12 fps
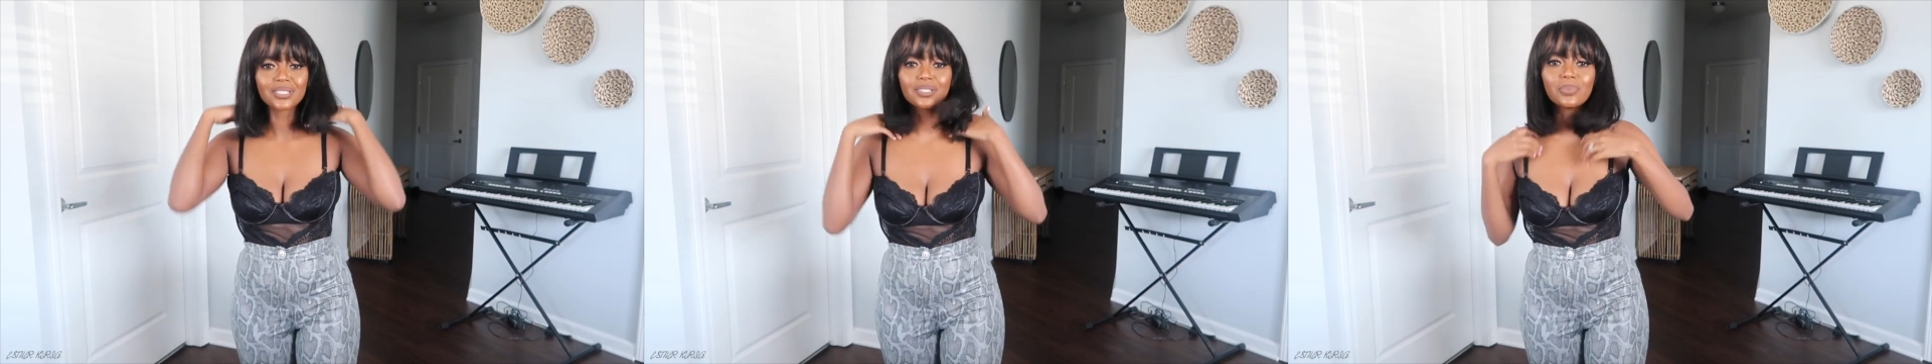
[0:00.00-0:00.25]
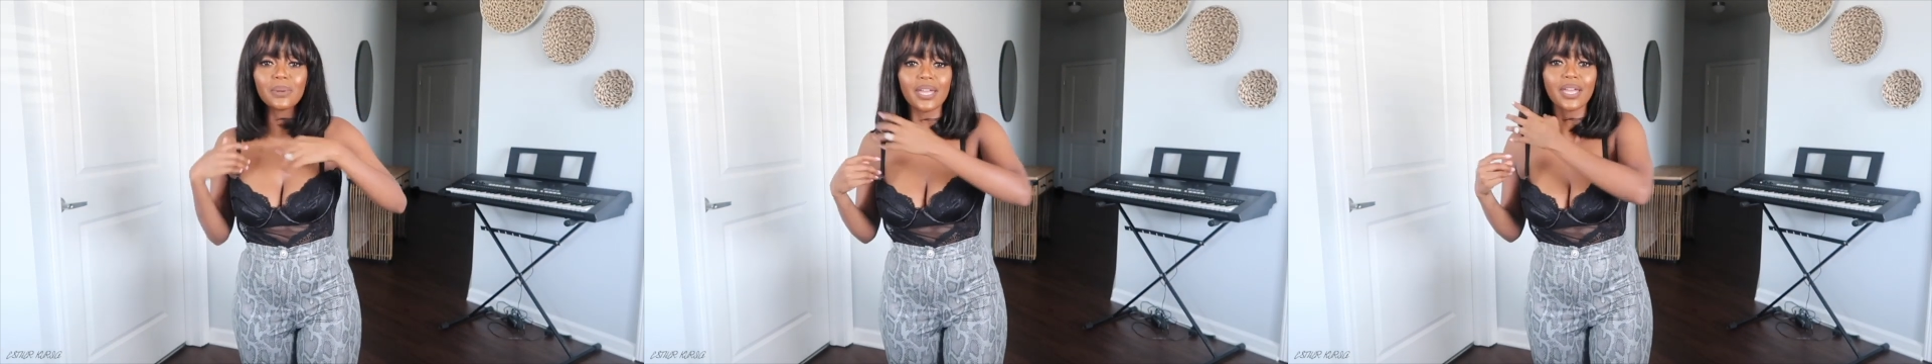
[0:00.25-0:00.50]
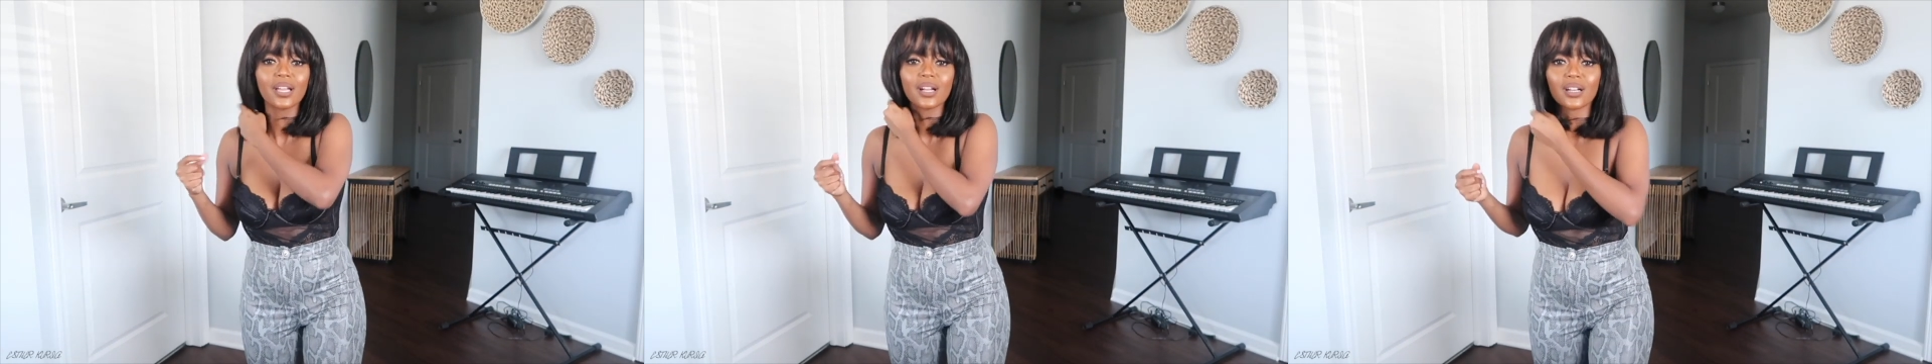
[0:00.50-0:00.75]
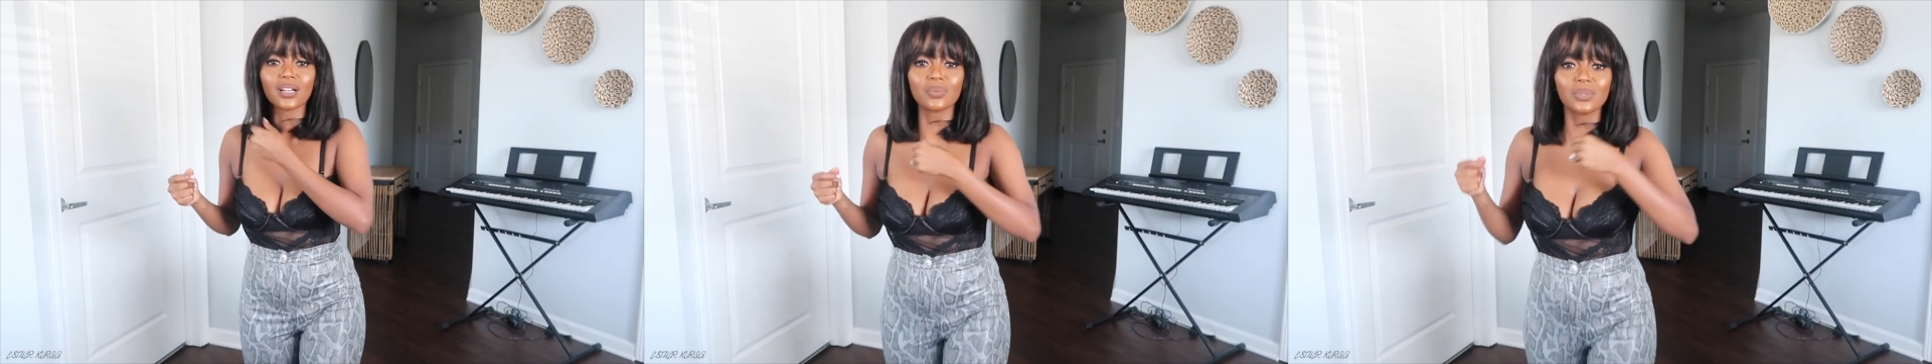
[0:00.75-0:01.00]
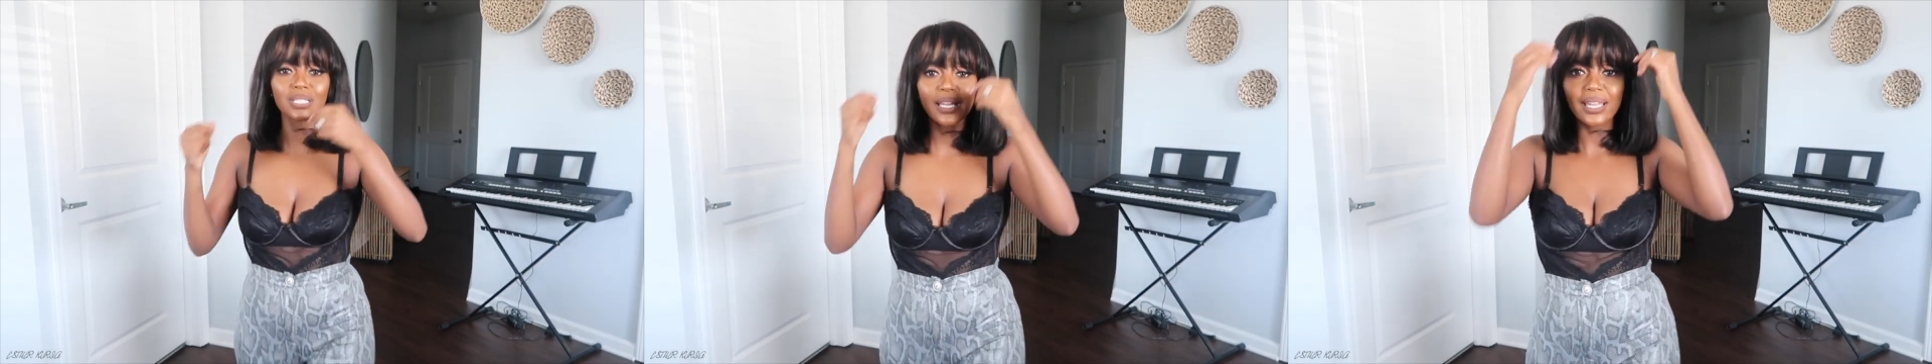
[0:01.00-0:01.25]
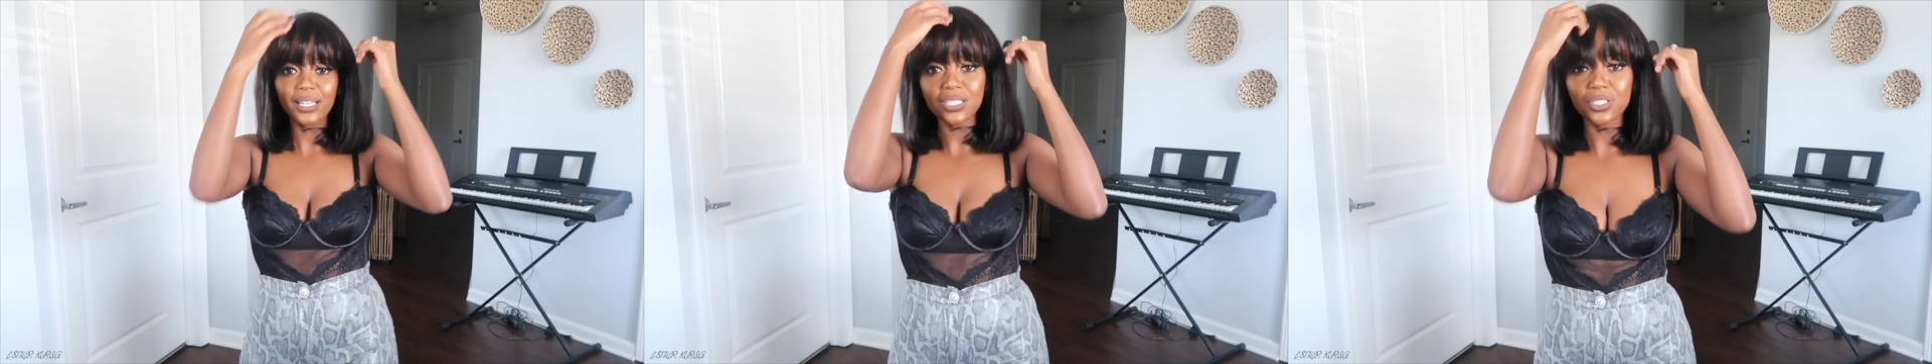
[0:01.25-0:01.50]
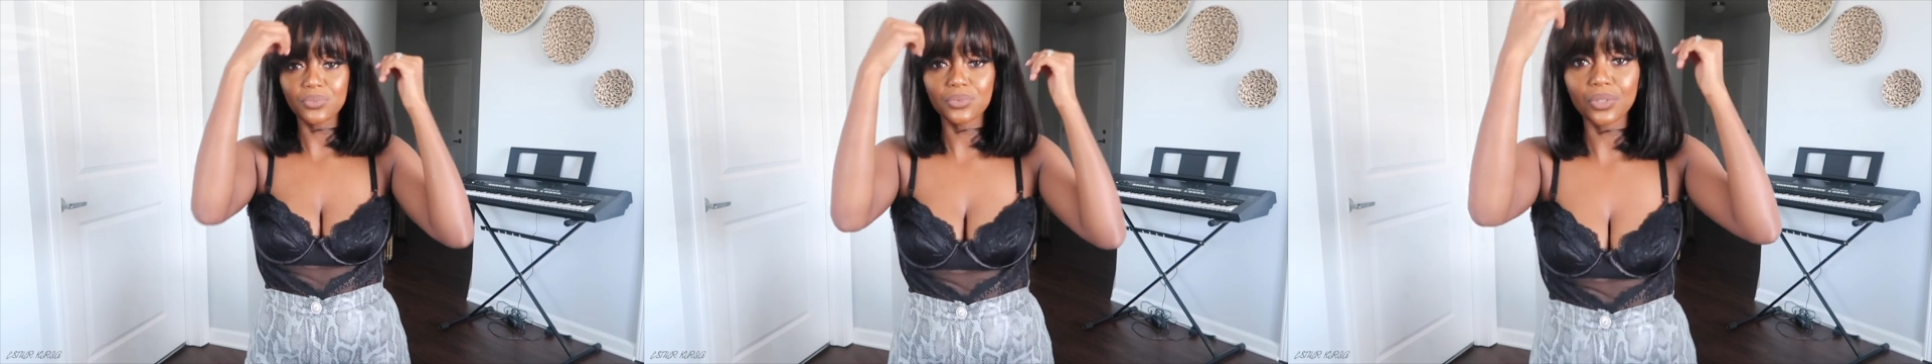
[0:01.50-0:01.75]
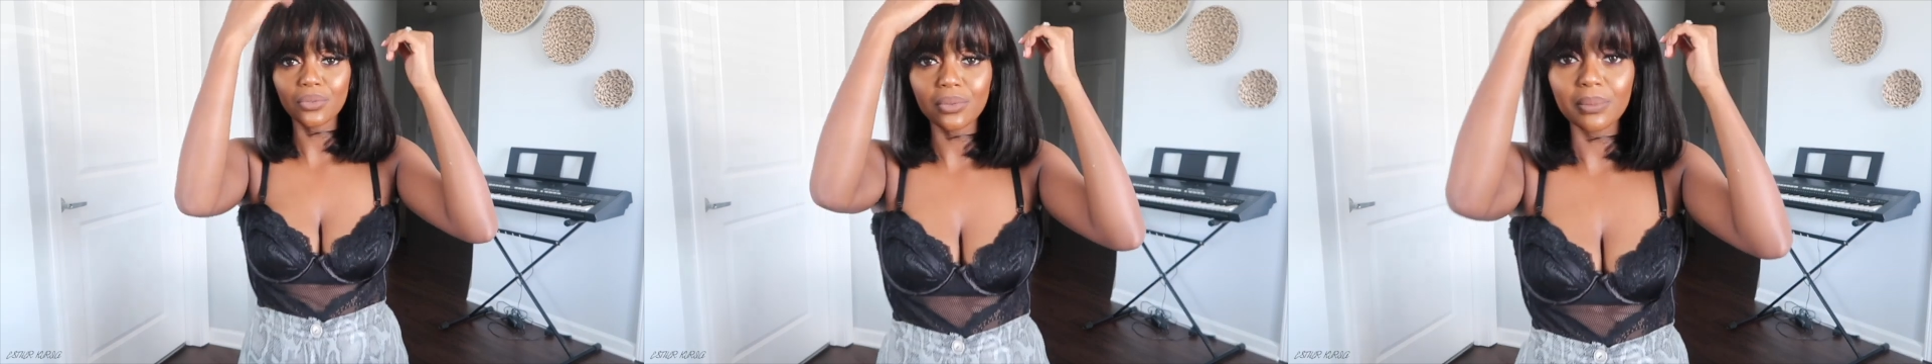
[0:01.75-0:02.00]
stupid hair. What the heck are you
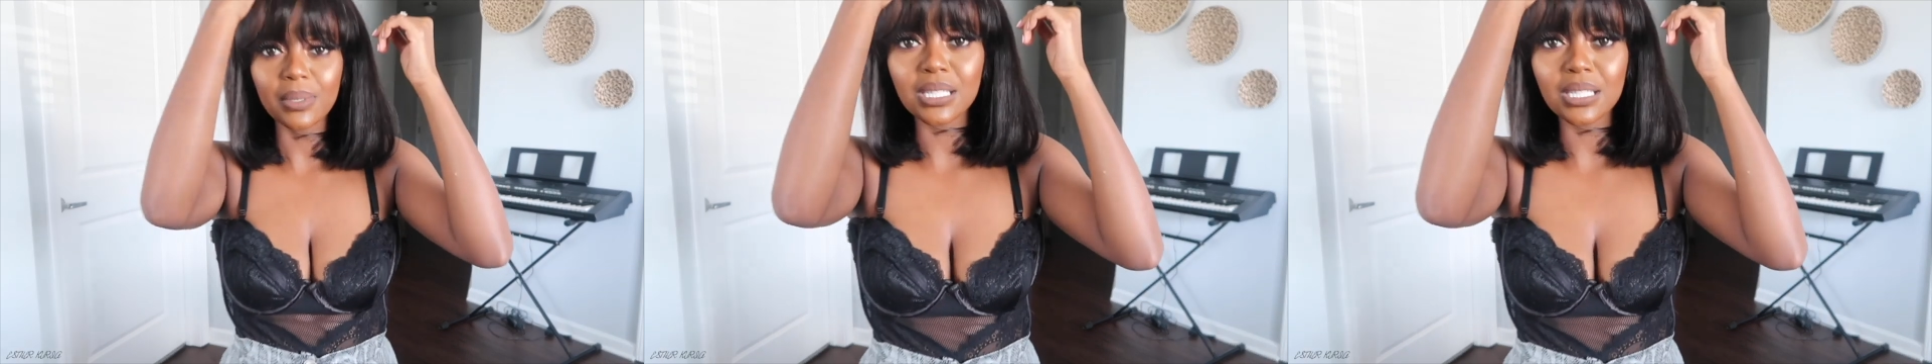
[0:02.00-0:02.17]
doing